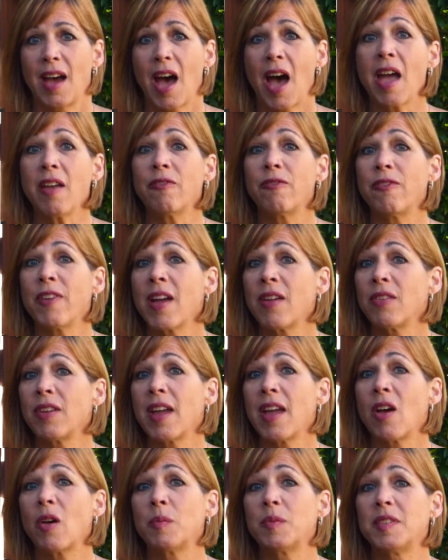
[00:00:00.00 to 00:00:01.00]
I've found
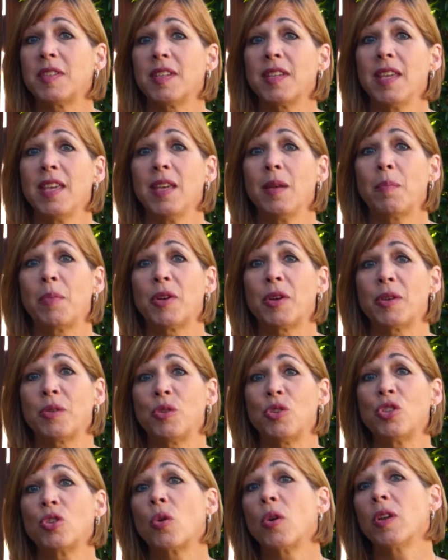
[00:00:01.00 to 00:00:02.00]
it helps to keep a
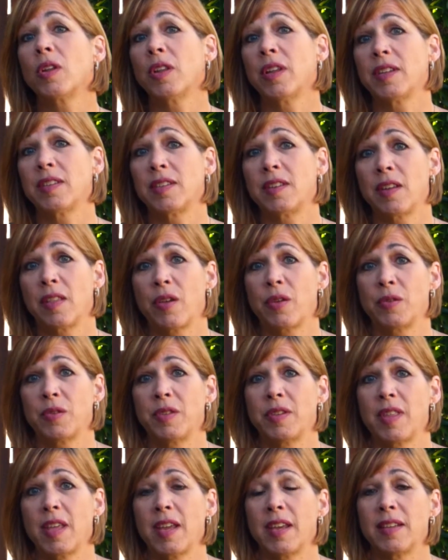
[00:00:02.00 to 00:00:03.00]
short list of
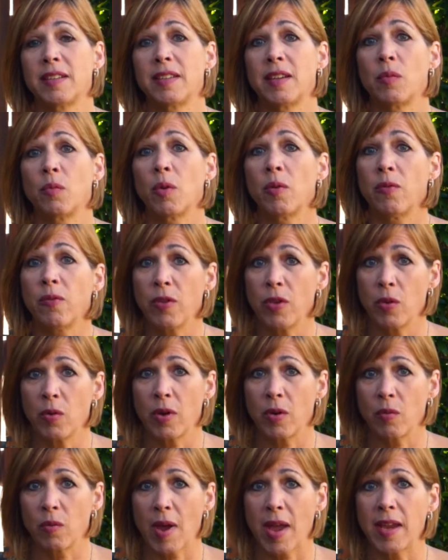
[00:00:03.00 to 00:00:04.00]
those things and review
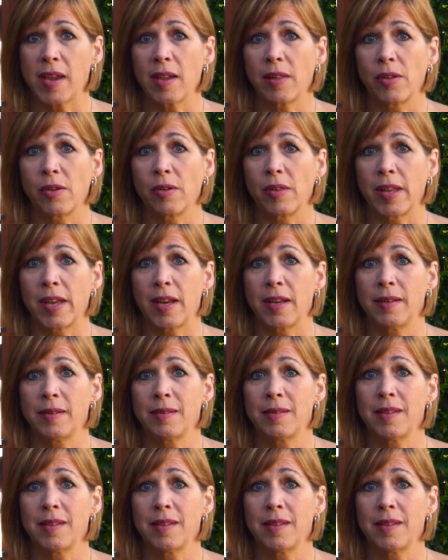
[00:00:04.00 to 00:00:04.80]
it regularly